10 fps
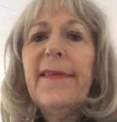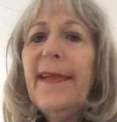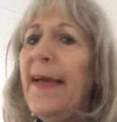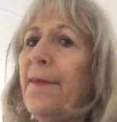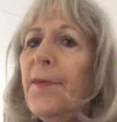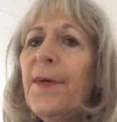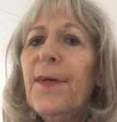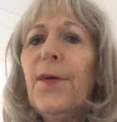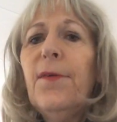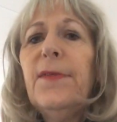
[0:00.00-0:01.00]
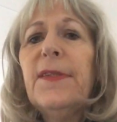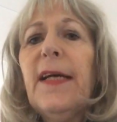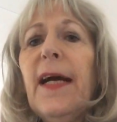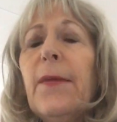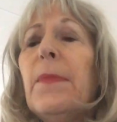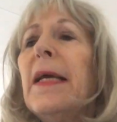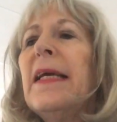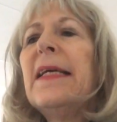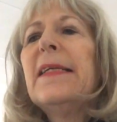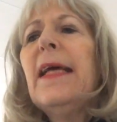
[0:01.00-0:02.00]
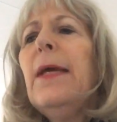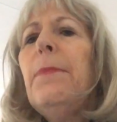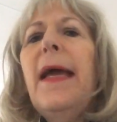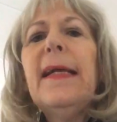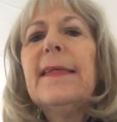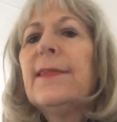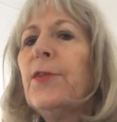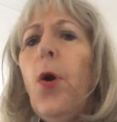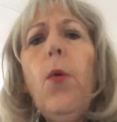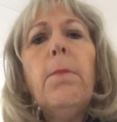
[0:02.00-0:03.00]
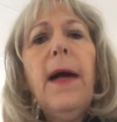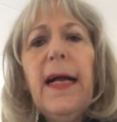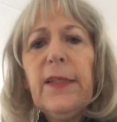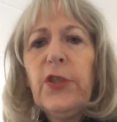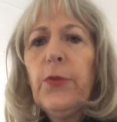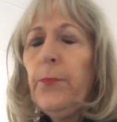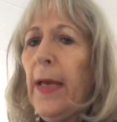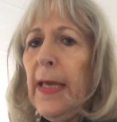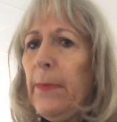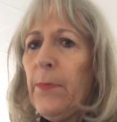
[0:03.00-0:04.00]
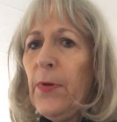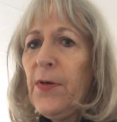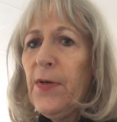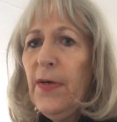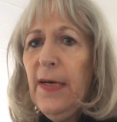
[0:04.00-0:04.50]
They work overtime. They make so much paper.